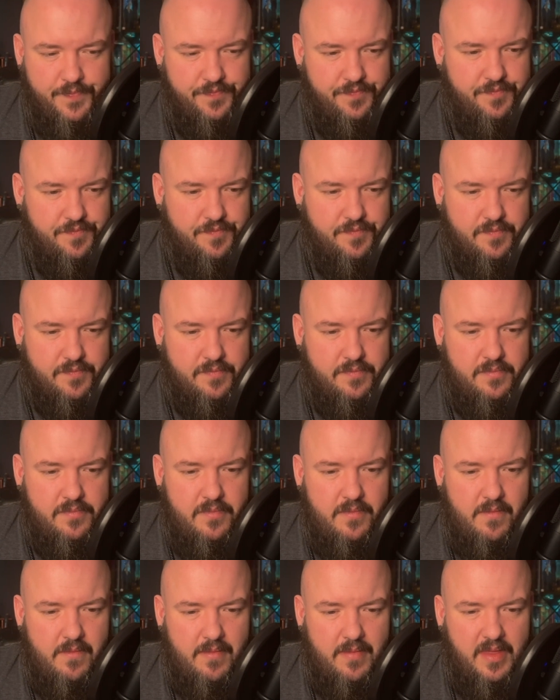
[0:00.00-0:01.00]

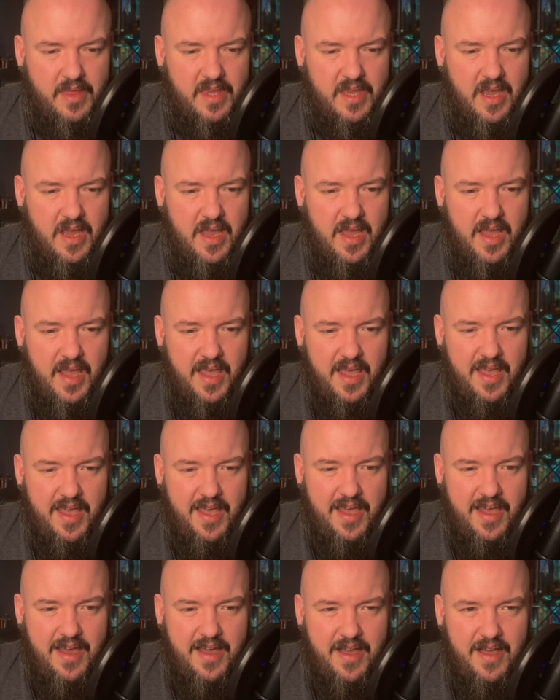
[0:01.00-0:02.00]

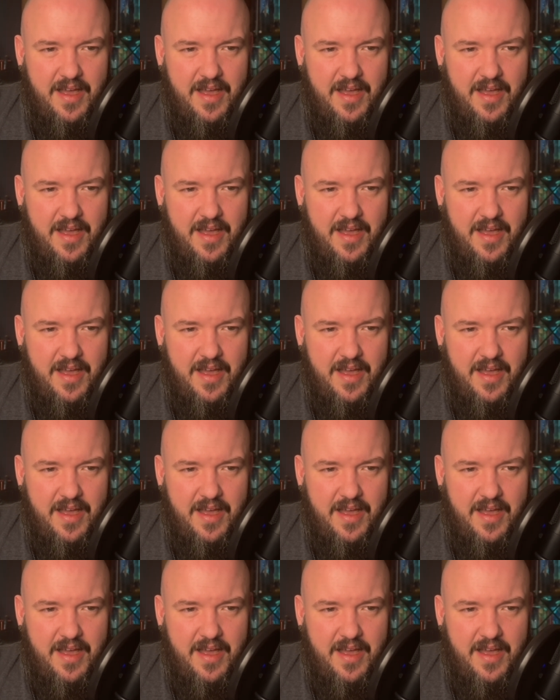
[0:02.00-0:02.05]
[no speech]